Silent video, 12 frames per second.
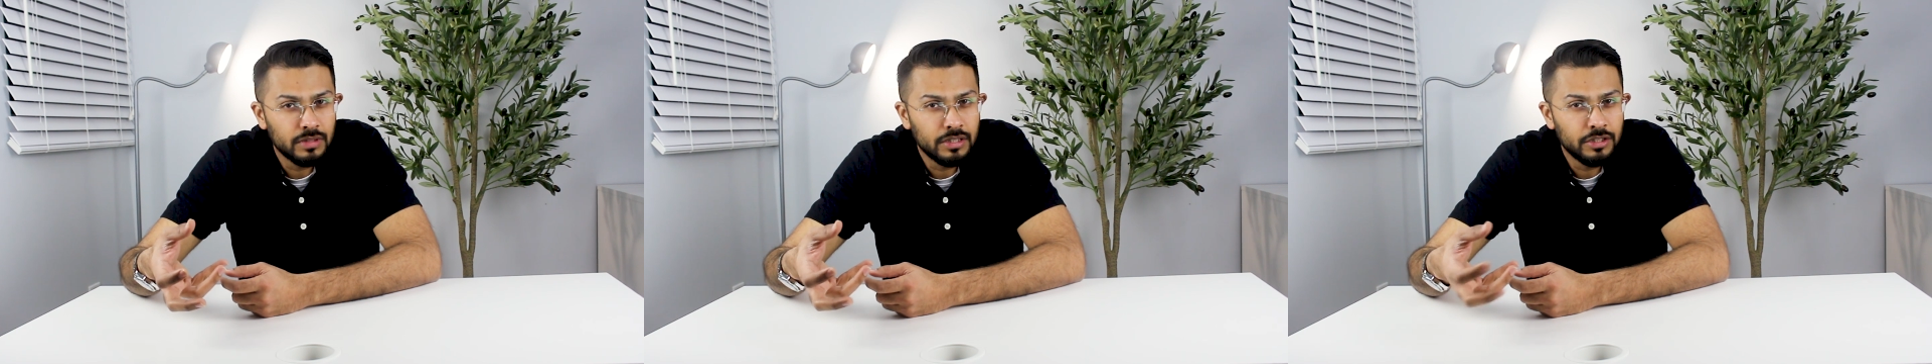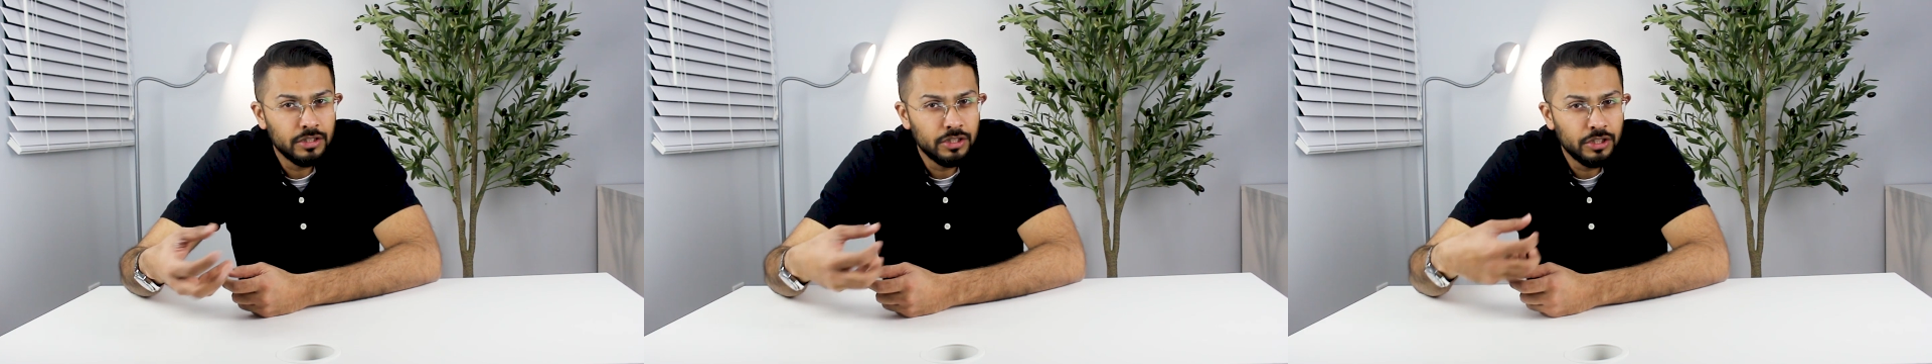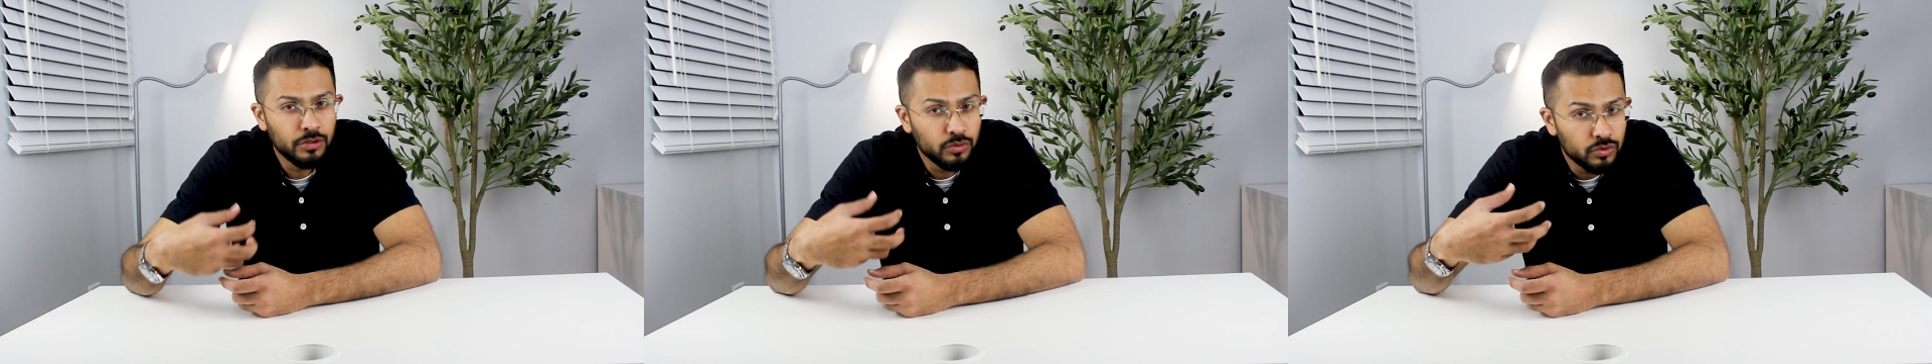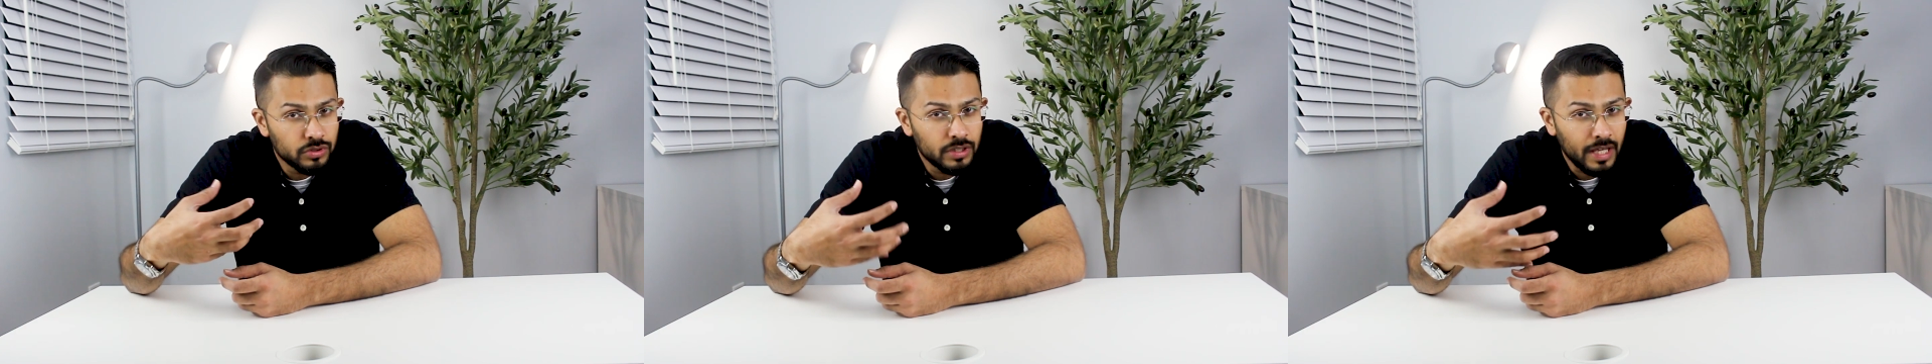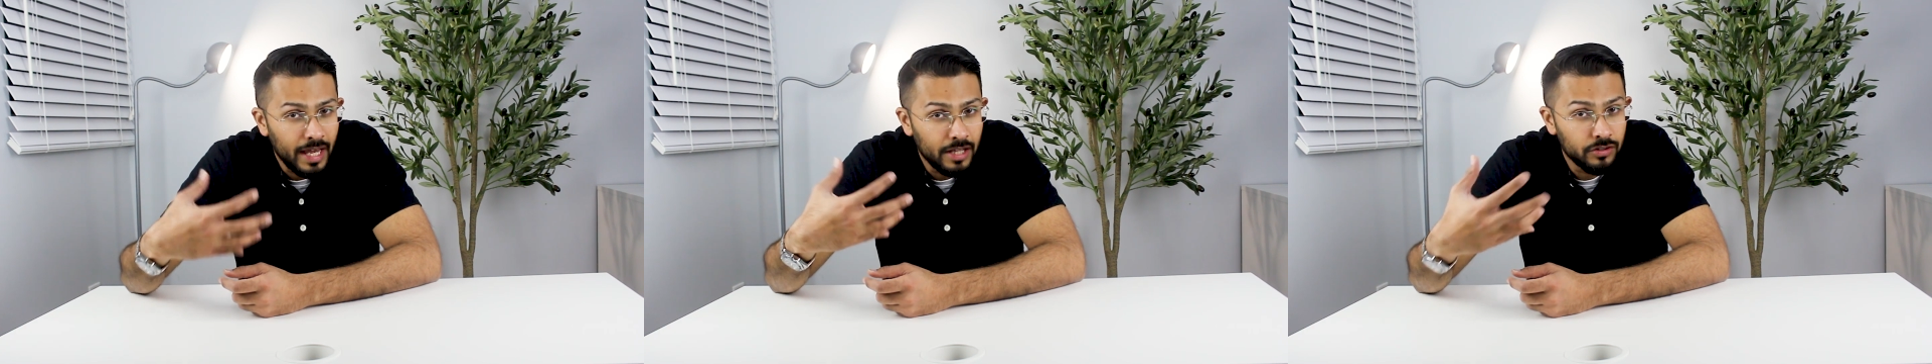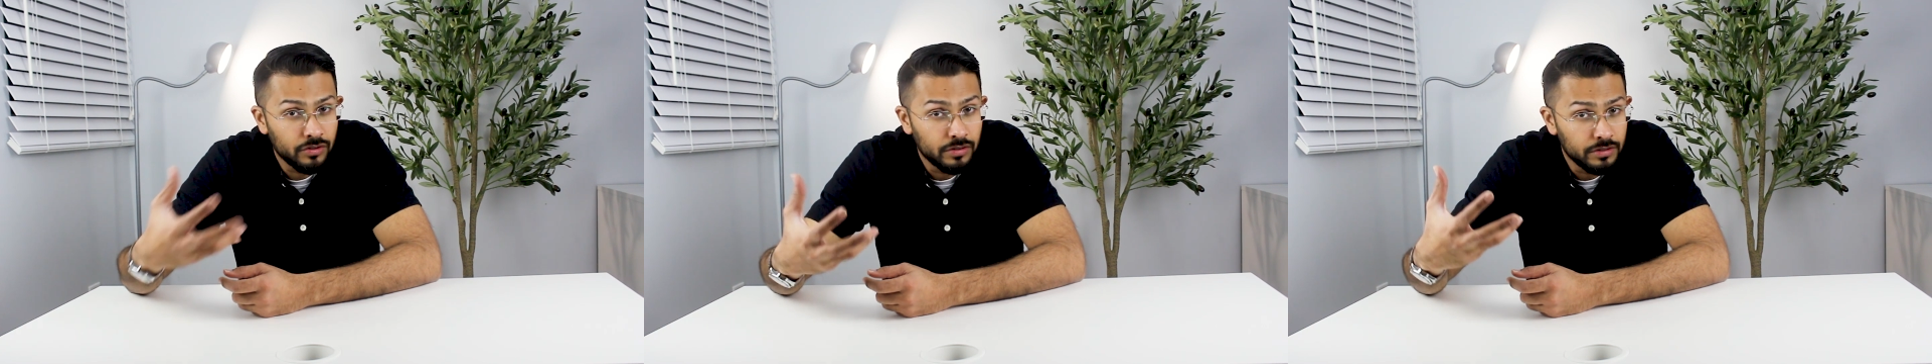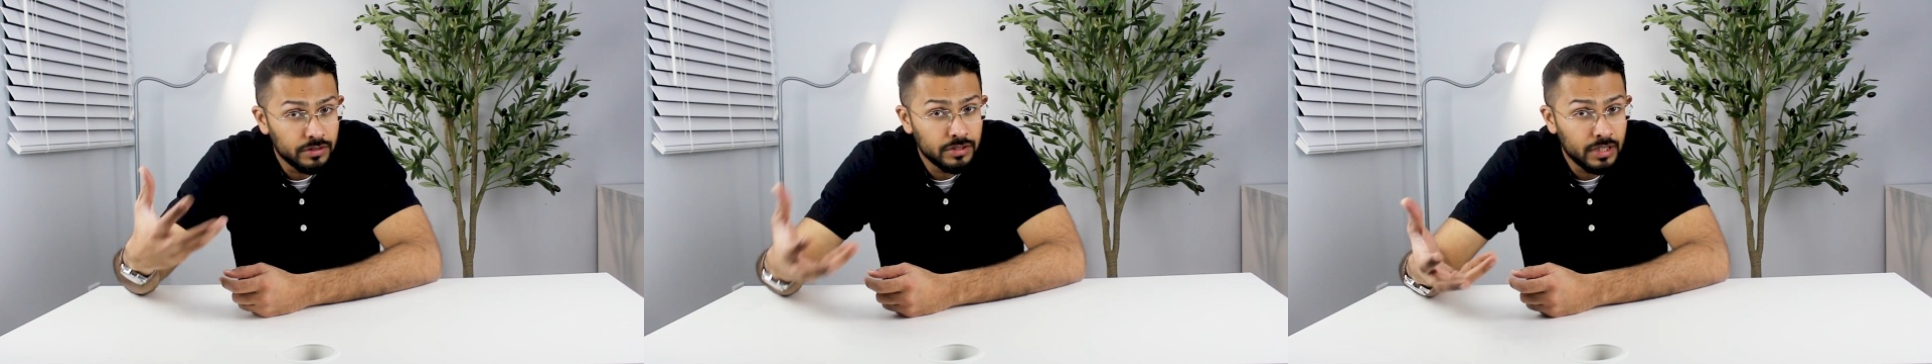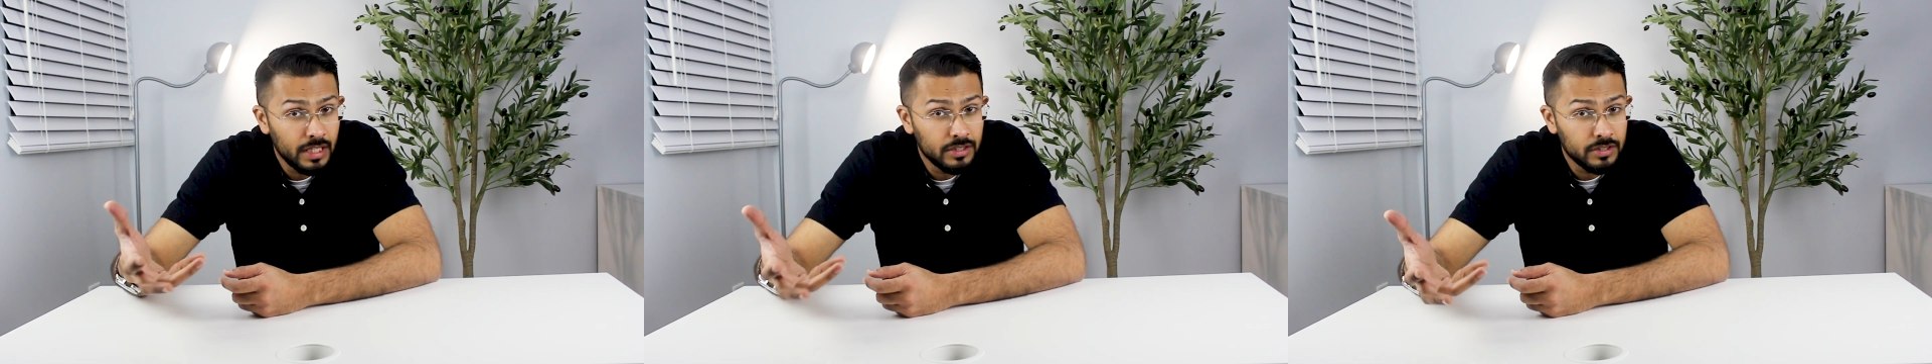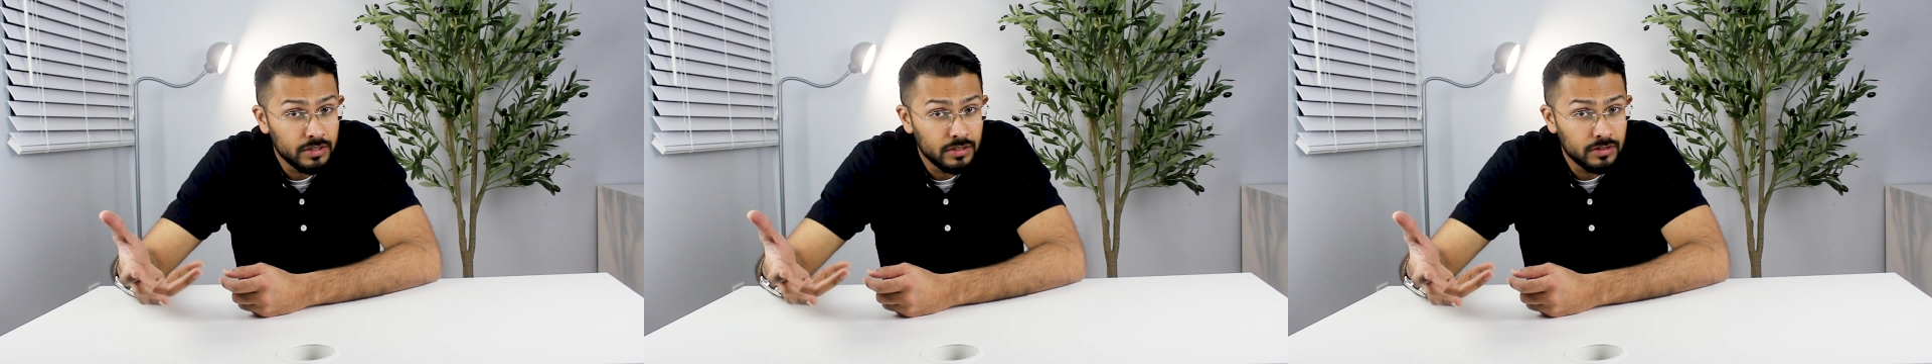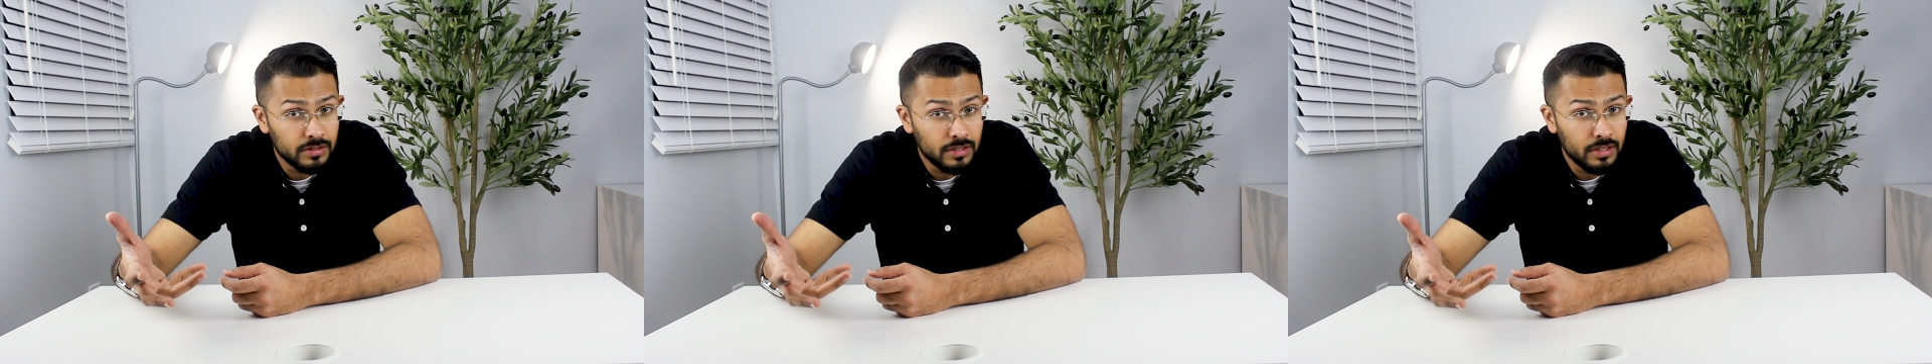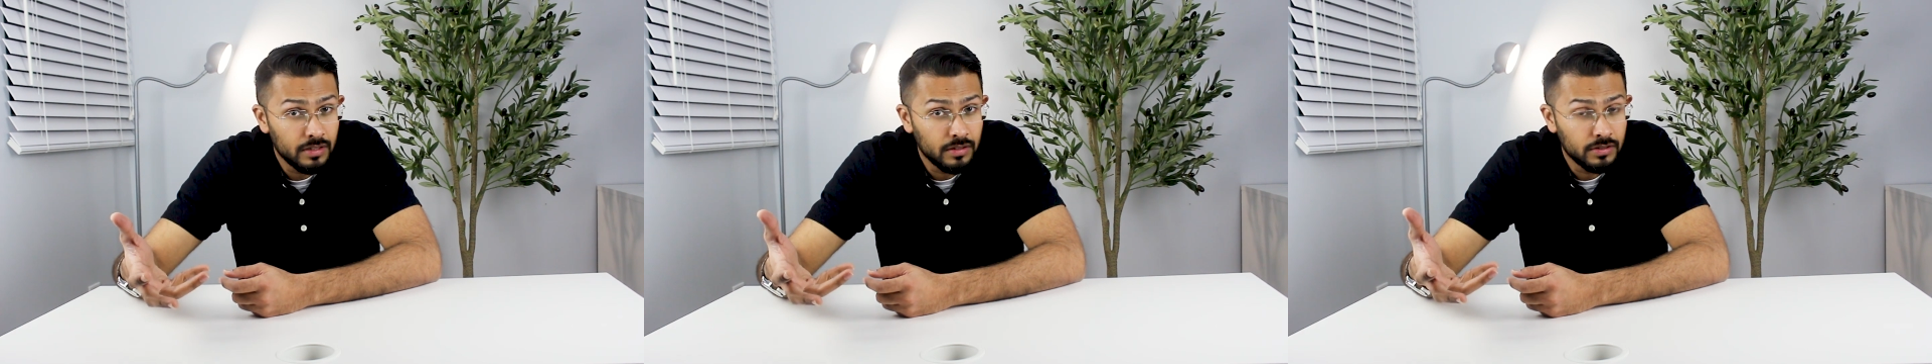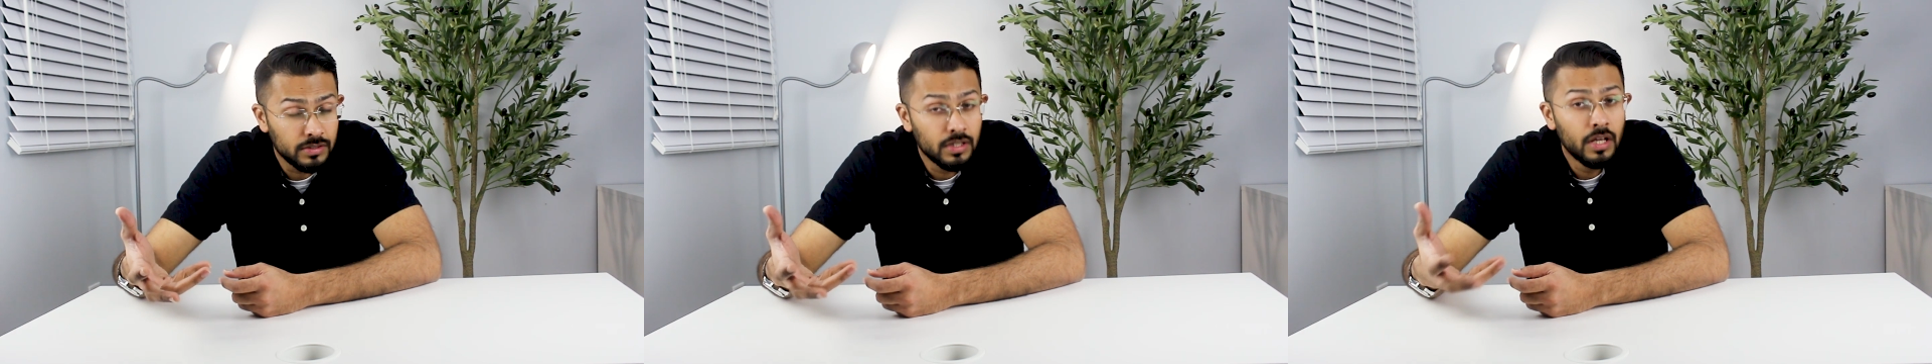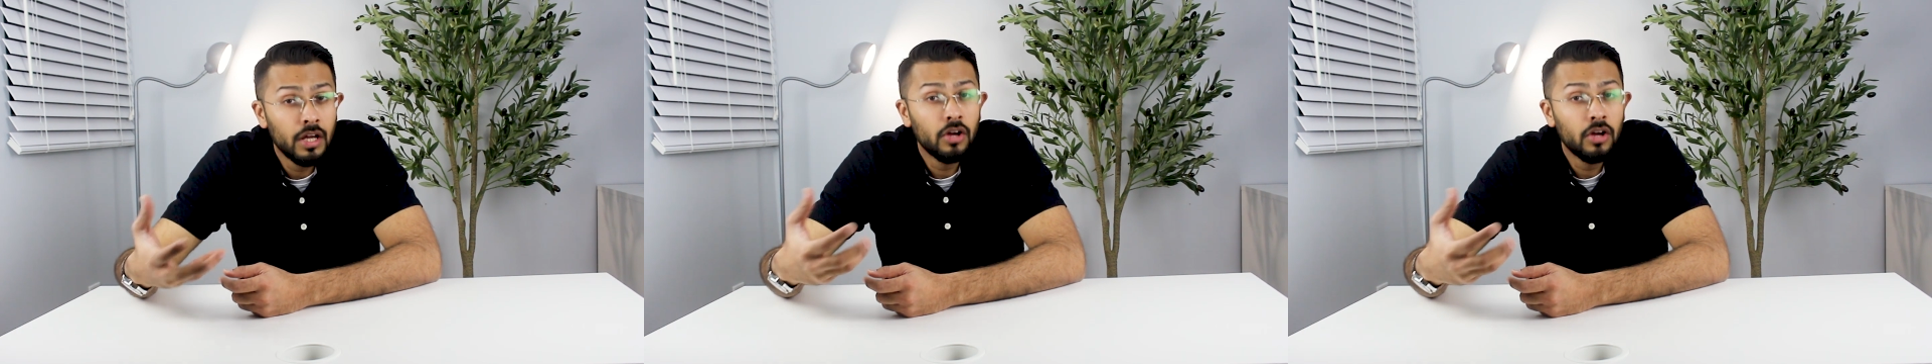induce cancerous changes in cells